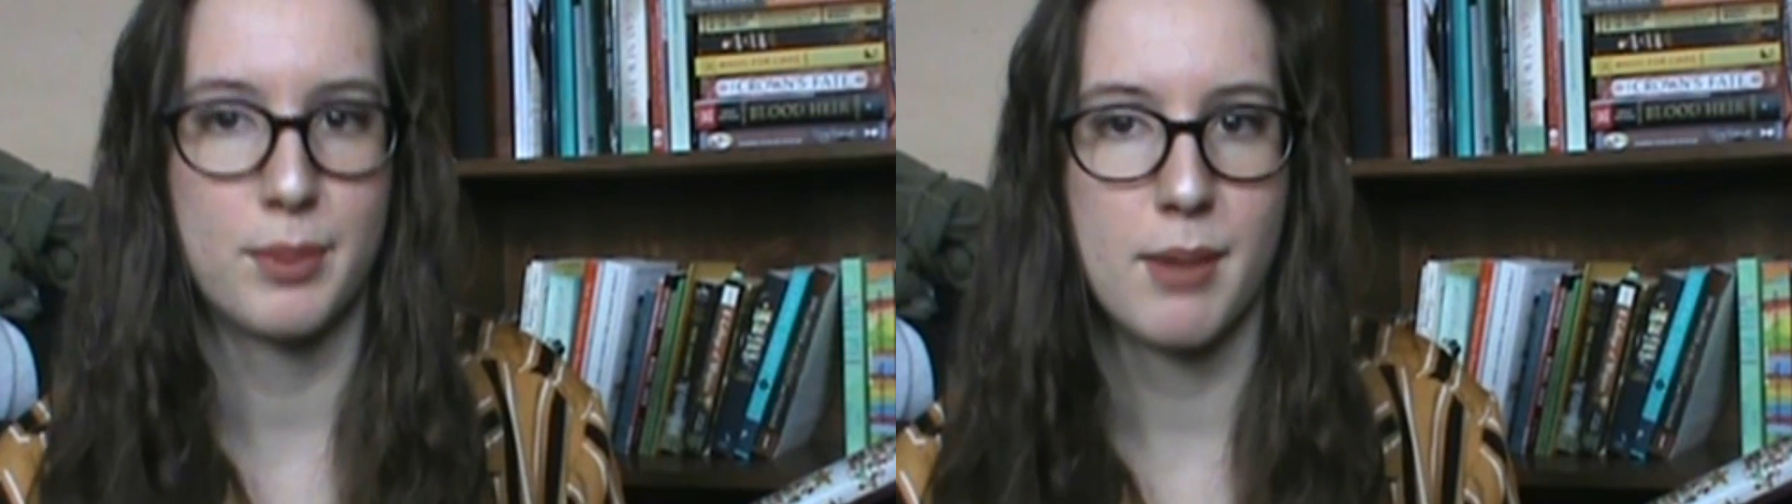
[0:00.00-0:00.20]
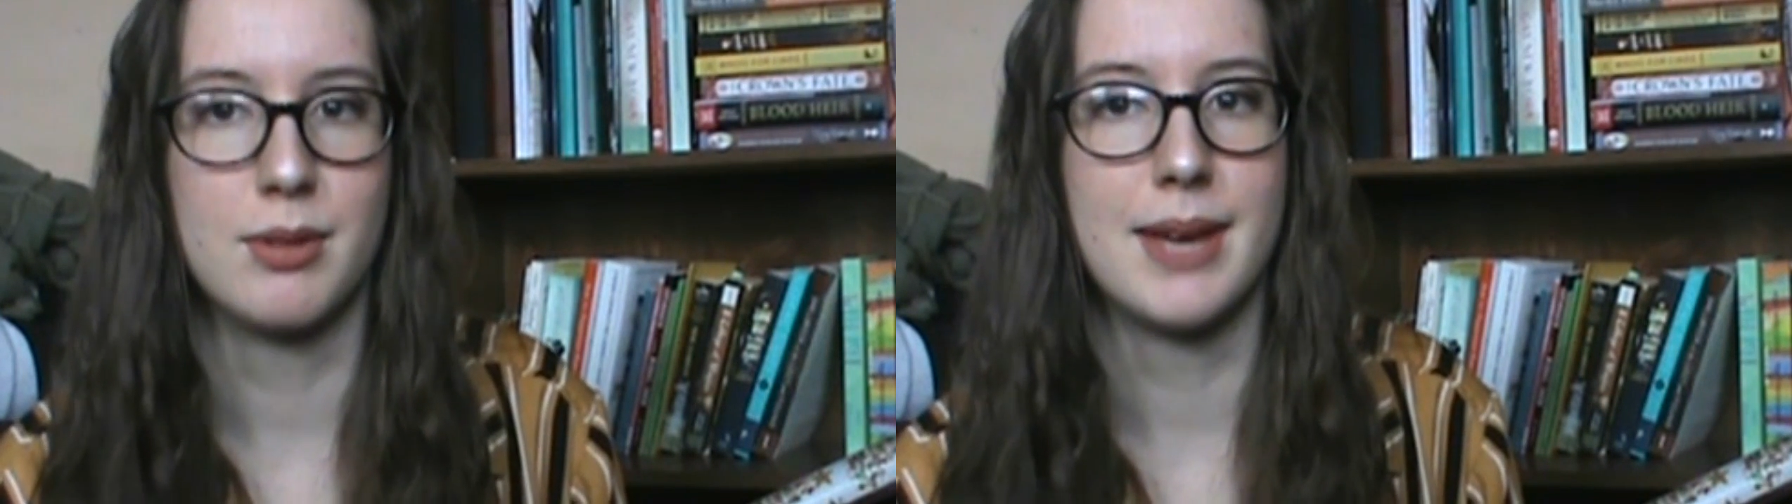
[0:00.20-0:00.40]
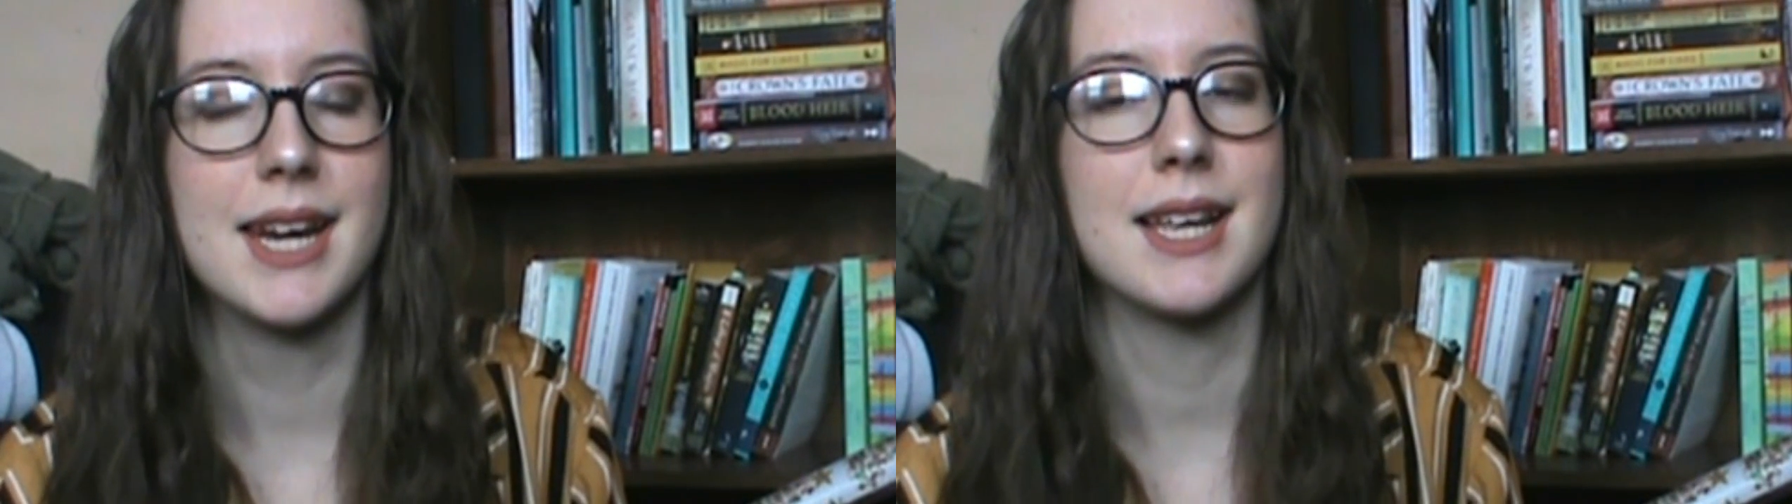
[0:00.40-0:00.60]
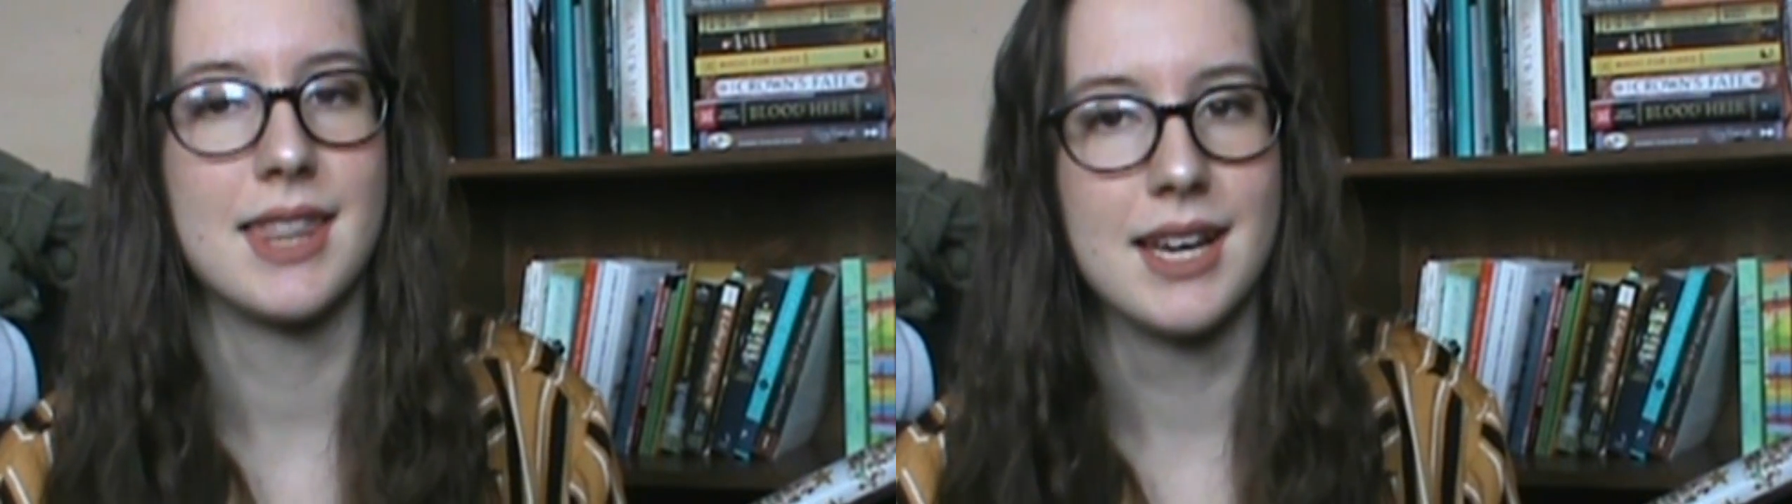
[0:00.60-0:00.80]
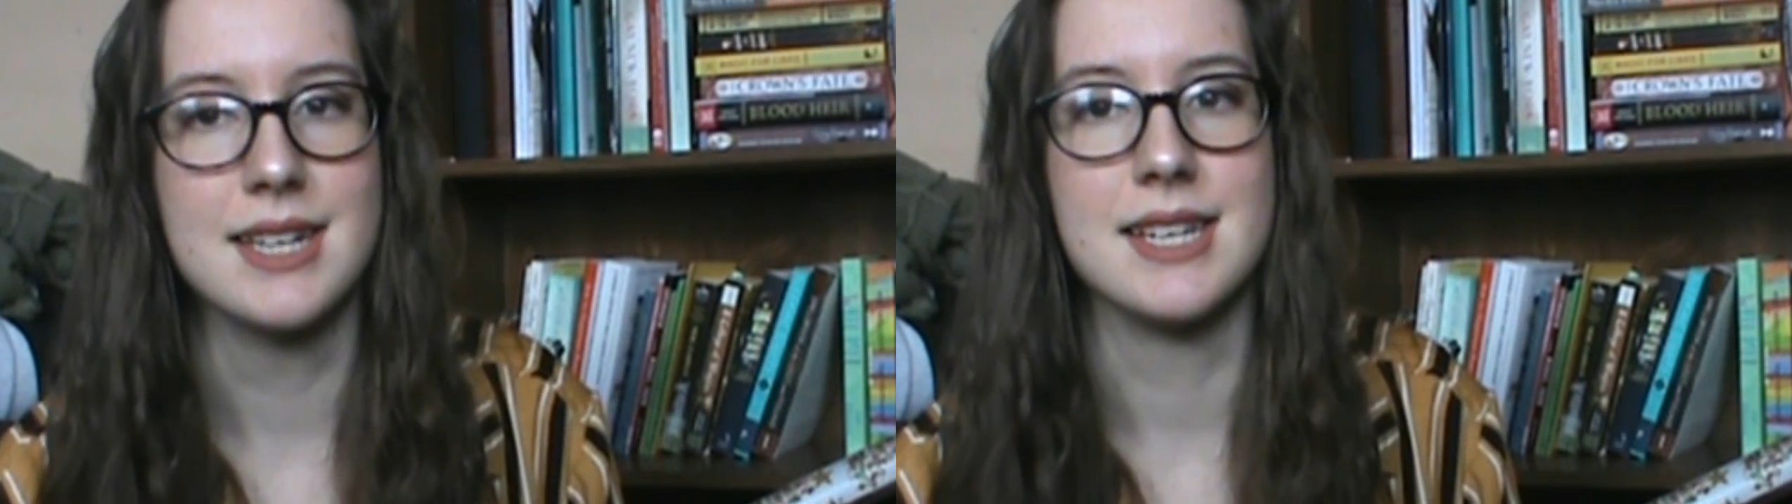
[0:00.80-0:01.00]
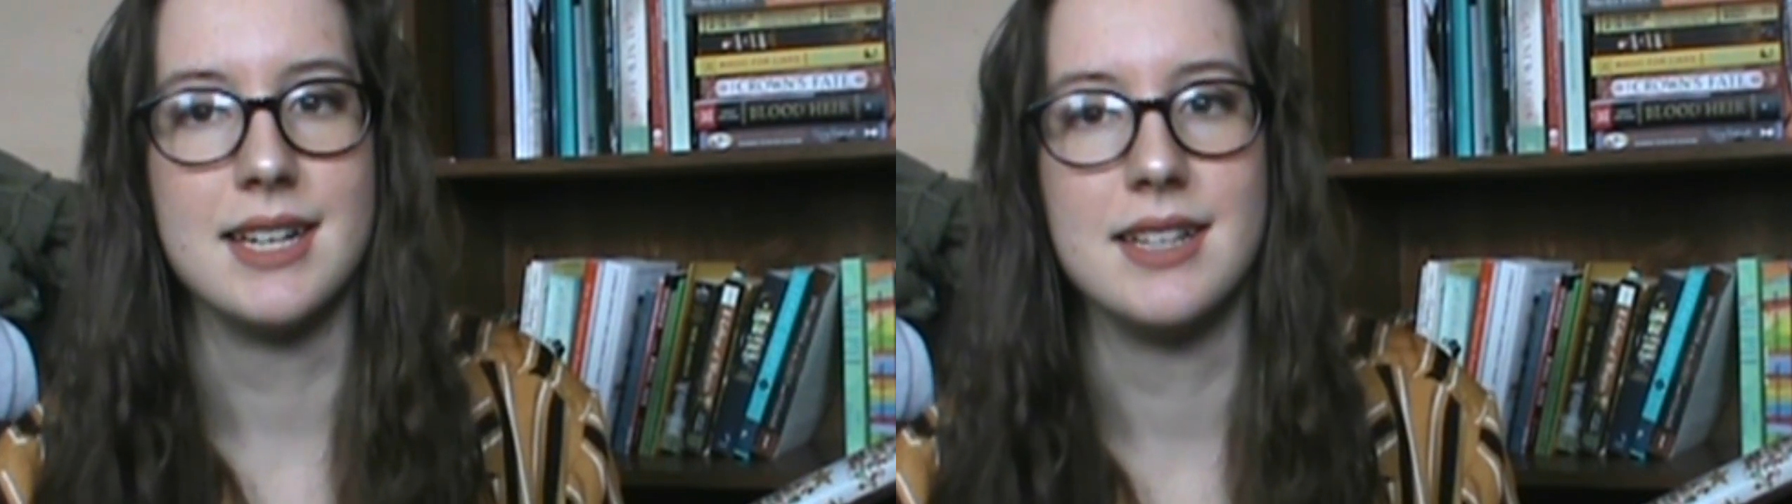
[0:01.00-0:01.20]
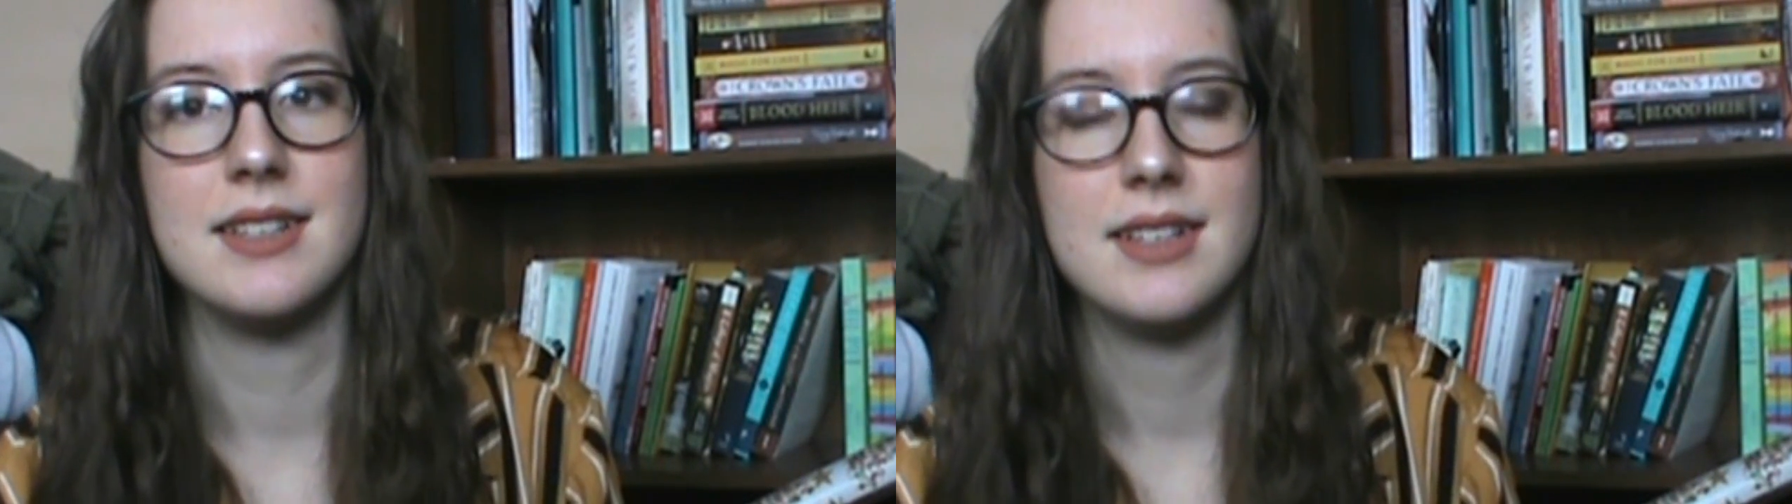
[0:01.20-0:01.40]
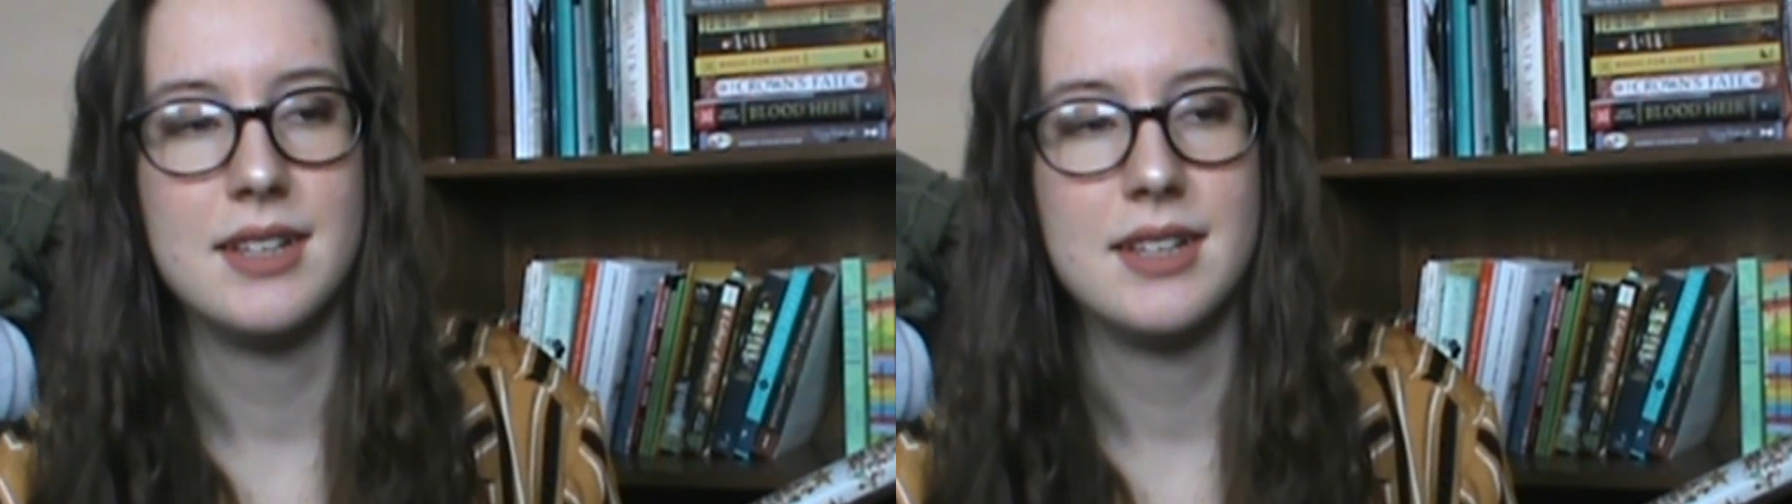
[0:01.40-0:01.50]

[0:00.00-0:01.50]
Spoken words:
problematic things in it,